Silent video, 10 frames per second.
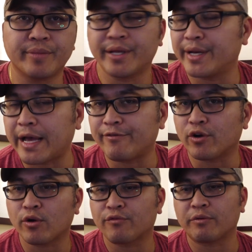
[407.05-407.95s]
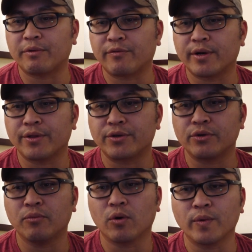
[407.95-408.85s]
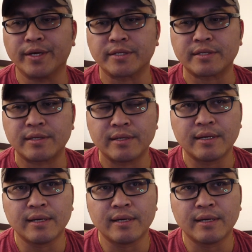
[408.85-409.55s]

But then haven't heard from him for another 2 more weeks.